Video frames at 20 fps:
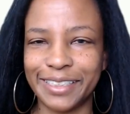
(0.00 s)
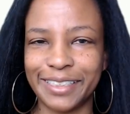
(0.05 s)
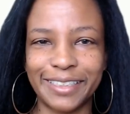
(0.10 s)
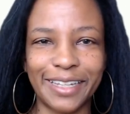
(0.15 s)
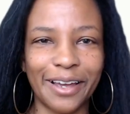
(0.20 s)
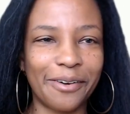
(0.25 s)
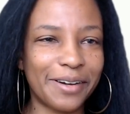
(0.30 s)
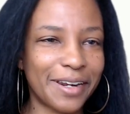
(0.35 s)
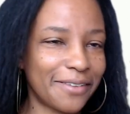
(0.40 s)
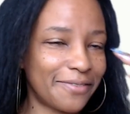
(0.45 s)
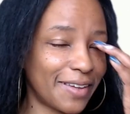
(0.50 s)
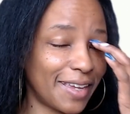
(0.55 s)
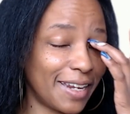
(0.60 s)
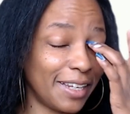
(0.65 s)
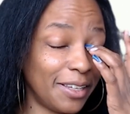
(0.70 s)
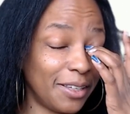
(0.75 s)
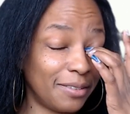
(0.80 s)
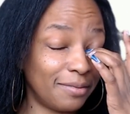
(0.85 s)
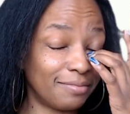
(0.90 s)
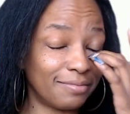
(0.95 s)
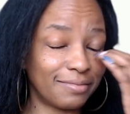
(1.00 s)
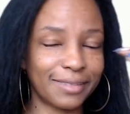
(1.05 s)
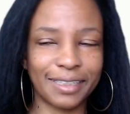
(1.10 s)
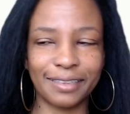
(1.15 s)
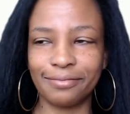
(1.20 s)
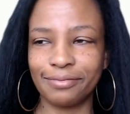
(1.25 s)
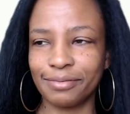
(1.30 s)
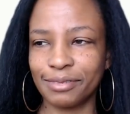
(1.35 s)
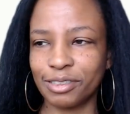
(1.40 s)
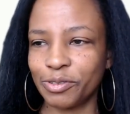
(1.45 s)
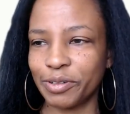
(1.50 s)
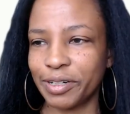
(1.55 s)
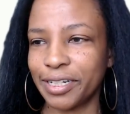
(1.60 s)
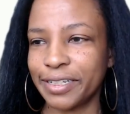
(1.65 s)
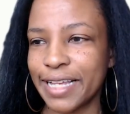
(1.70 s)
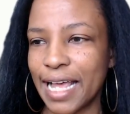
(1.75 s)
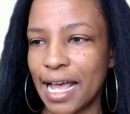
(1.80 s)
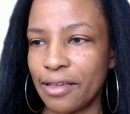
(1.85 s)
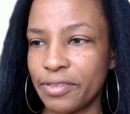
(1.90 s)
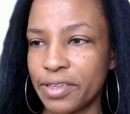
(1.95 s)
don't even drill
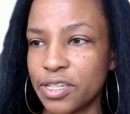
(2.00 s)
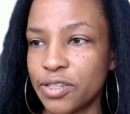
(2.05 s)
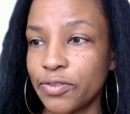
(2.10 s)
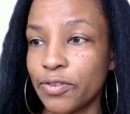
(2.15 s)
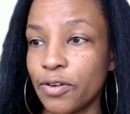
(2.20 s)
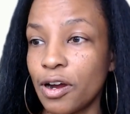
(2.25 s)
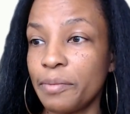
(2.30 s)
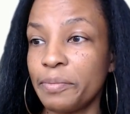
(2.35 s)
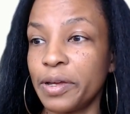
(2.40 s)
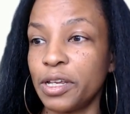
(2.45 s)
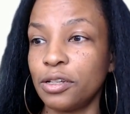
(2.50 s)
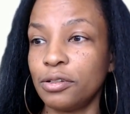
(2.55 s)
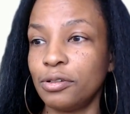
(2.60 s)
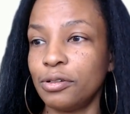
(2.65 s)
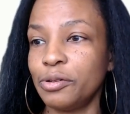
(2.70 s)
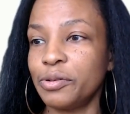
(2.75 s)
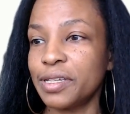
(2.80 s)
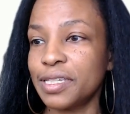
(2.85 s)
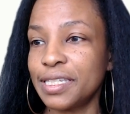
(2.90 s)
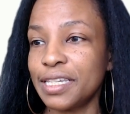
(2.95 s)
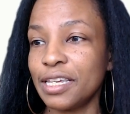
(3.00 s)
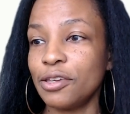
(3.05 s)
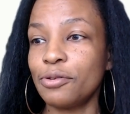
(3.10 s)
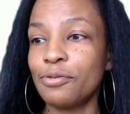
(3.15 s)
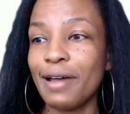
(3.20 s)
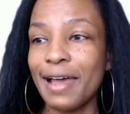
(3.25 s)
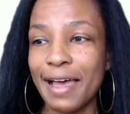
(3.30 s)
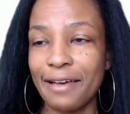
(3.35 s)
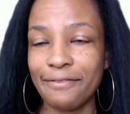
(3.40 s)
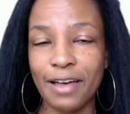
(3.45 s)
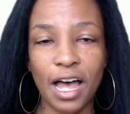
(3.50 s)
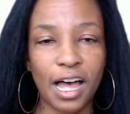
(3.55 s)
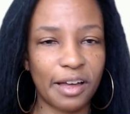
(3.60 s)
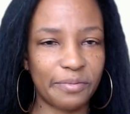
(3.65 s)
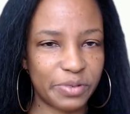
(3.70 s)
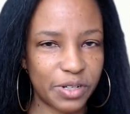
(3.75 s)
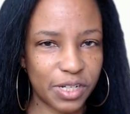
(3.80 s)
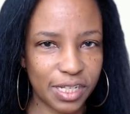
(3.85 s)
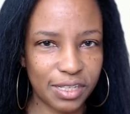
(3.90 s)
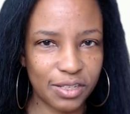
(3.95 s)
down this far, but you can see you have
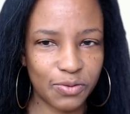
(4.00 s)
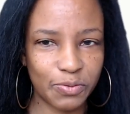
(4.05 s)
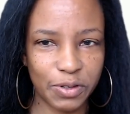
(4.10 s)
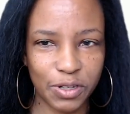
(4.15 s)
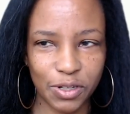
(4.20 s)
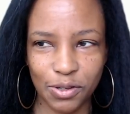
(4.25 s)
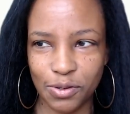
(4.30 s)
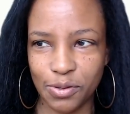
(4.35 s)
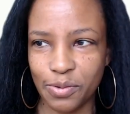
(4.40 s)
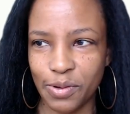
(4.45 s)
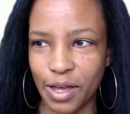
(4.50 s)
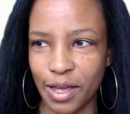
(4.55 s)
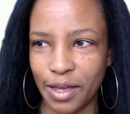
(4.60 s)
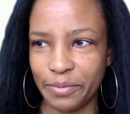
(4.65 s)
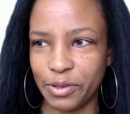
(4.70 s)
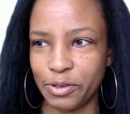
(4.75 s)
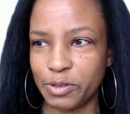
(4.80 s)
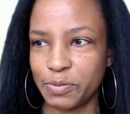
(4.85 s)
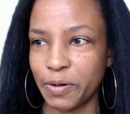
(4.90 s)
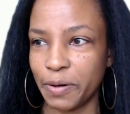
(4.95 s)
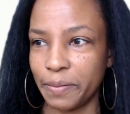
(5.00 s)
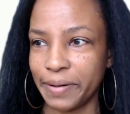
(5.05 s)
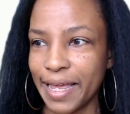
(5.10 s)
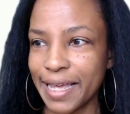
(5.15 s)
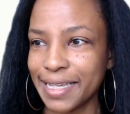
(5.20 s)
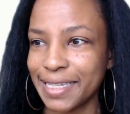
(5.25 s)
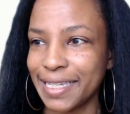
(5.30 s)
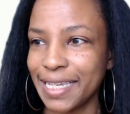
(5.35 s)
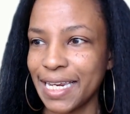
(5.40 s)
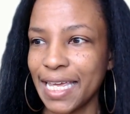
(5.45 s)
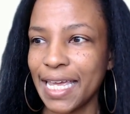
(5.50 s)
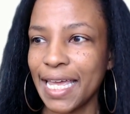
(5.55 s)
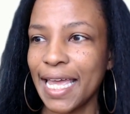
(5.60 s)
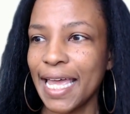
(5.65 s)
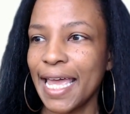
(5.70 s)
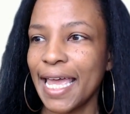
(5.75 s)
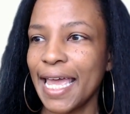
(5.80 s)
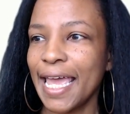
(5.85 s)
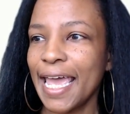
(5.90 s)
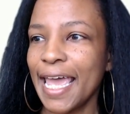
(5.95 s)
options when you use Perplexity,
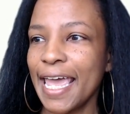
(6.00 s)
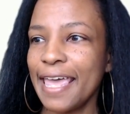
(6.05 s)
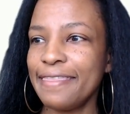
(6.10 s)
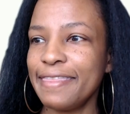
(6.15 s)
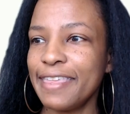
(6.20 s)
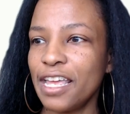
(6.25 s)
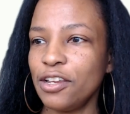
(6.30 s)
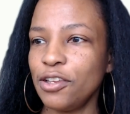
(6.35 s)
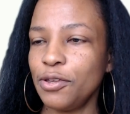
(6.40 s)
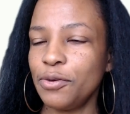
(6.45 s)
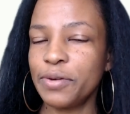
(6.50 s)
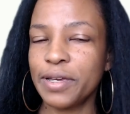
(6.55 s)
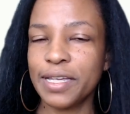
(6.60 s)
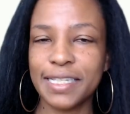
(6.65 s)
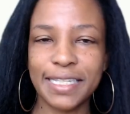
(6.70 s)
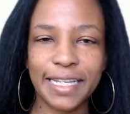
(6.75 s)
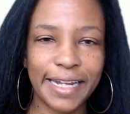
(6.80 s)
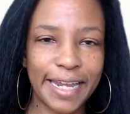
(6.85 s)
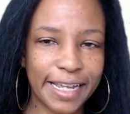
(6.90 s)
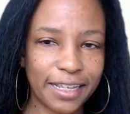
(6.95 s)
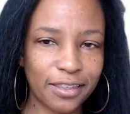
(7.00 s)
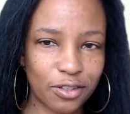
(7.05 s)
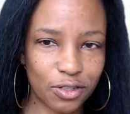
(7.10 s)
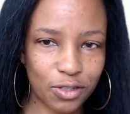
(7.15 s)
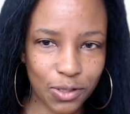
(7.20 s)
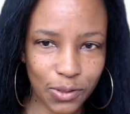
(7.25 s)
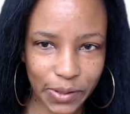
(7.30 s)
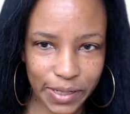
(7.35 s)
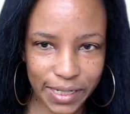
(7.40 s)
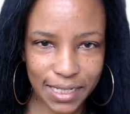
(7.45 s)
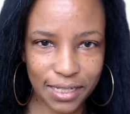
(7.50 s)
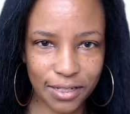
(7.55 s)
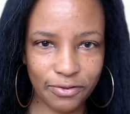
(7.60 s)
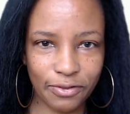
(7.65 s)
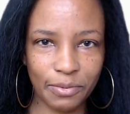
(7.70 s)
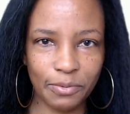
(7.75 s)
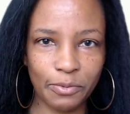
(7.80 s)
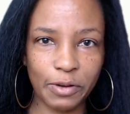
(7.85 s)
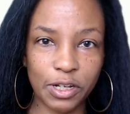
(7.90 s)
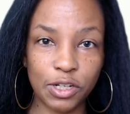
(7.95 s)
and then you can select the sources
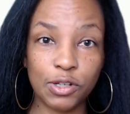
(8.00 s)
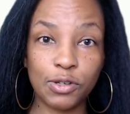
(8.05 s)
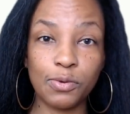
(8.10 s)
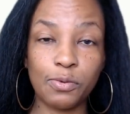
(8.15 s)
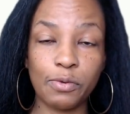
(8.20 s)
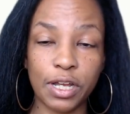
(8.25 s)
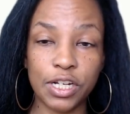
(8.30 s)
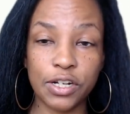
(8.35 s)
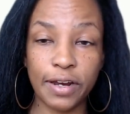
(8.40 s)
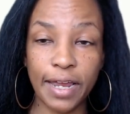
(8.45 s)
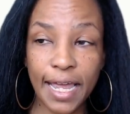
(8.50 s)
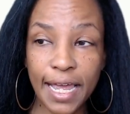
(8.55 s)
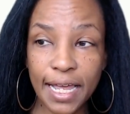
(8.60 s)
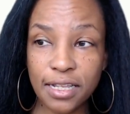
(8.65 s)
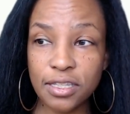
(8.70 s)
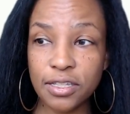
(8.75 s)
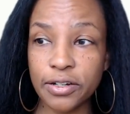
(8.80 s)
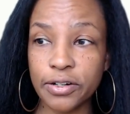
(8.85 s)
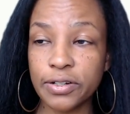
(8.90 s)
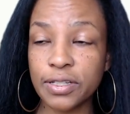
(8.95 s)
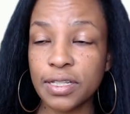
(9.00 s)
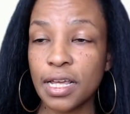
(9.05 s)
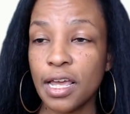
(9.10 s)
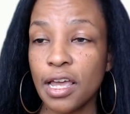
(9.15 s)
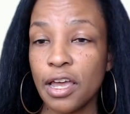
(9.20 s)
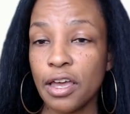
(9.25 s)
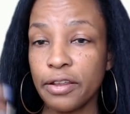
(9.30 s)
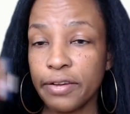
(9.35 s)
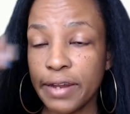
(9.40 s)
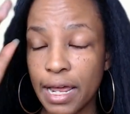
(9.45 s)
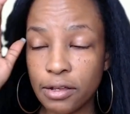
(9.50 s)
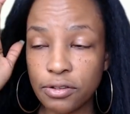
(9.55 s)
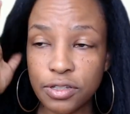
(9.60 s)
from which you want your answers. Now,